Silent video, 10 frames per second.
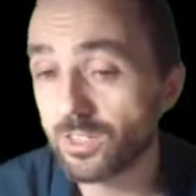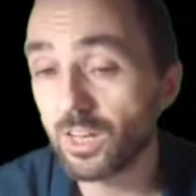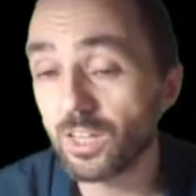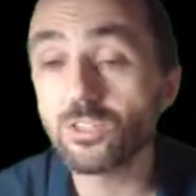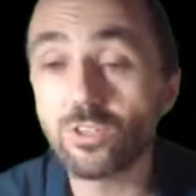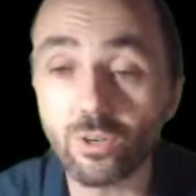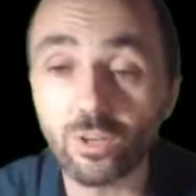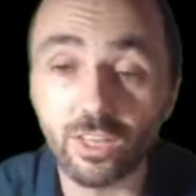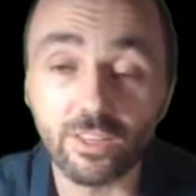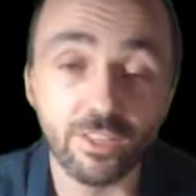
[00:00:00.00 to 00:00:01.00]
Let's look
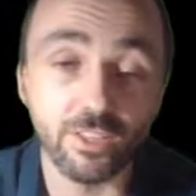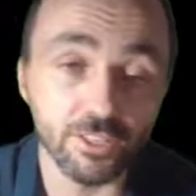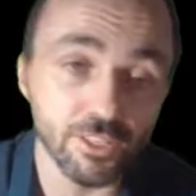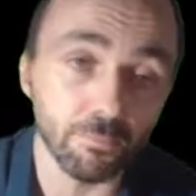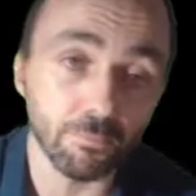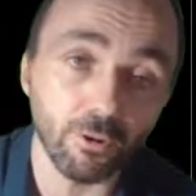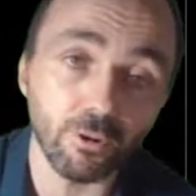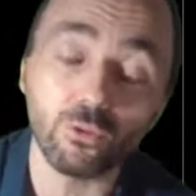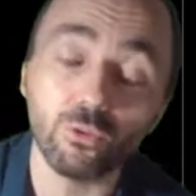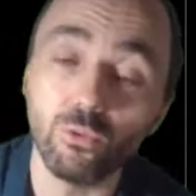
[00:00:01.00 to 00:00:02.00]
at an
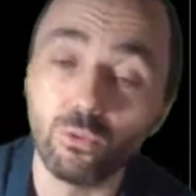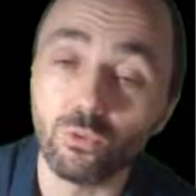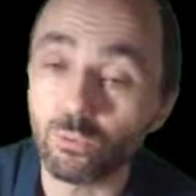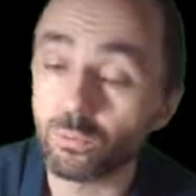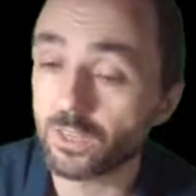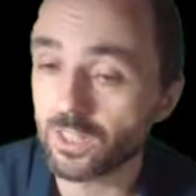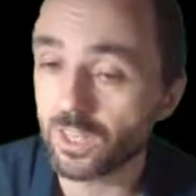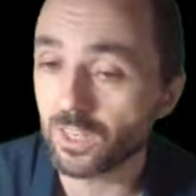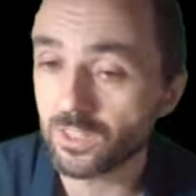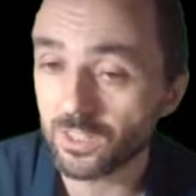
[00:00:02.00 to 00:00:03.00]
example to make
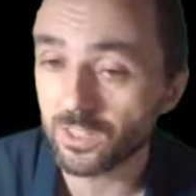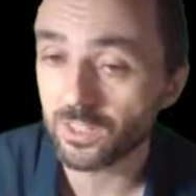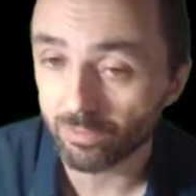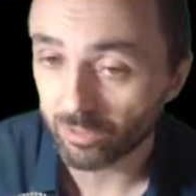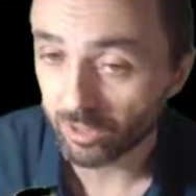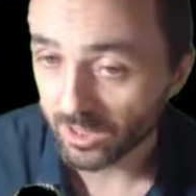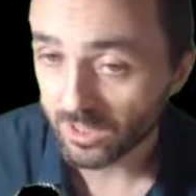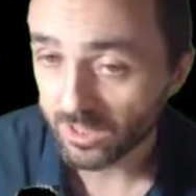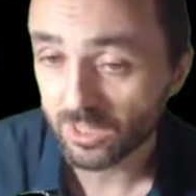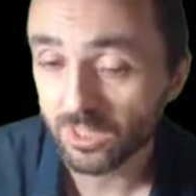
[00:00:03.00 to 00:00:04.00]
sense of this.